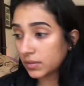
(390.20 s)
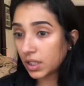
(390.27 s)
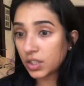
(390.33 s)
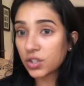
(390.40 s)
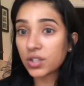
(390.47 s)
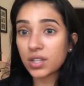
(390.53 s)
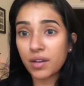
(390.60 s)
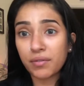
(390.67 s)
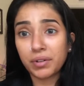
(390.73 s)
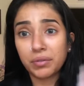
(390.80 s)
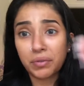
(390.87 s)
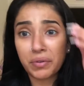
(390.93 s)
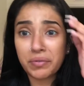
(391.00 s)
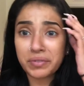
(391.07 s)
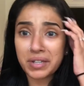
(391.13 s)
He's just having
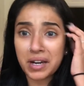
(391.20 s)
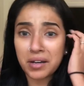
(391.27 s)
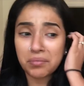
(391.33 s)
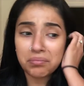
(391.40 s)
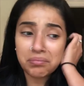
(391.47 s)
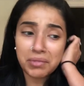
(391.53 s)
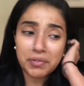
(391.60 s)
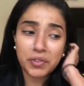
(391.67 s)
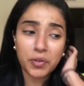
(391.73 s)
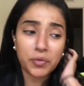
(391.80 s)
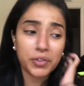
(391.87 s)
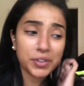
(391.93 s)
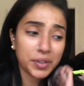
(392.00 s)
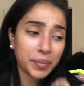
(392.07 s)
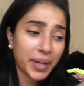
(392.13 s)
a rough time. I feel
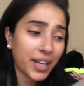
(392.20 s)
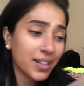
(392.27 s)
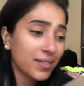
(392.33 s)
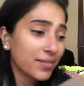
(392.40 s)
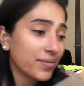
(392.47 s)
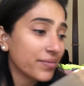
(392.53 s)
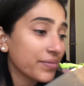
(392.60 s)
really bad.